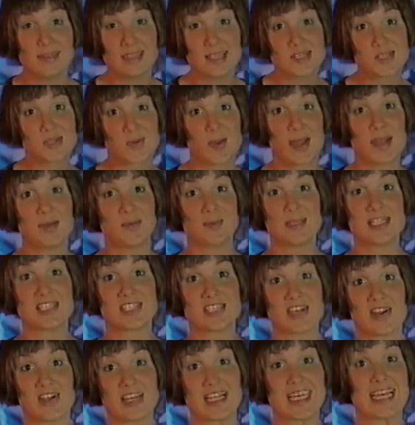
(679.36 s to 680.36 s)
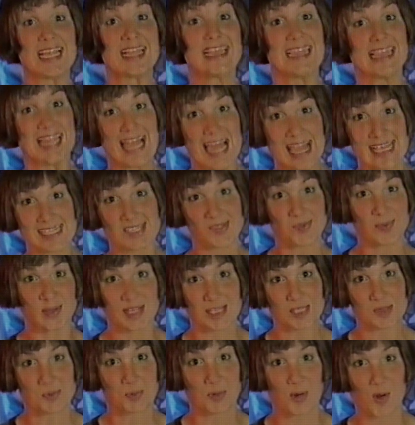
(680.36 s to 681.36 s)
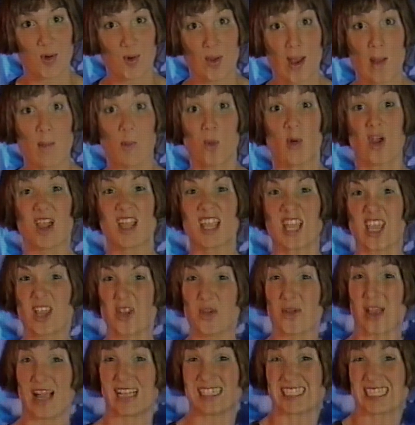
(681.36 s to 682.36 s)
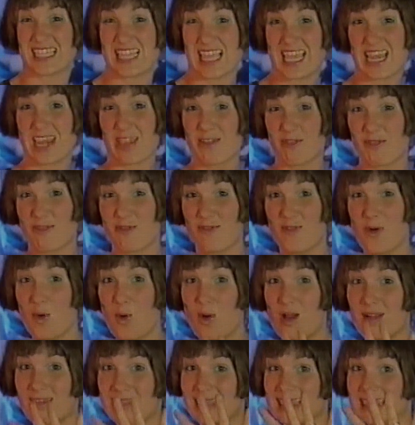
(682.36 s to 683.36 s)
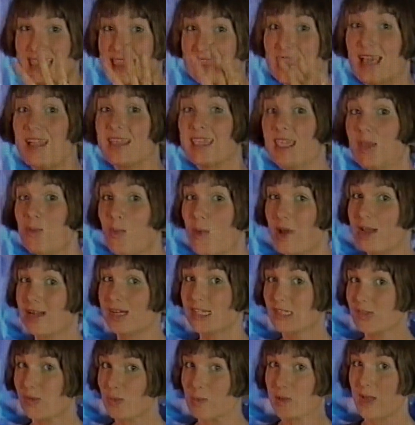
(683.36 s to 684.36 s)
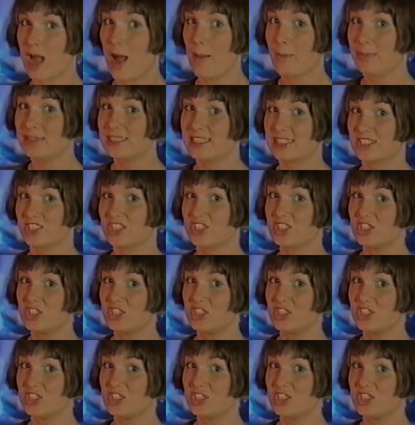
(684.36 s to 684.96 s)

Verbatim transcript: the trend we started in last week's program, we're congratulating four lucky winners from competitions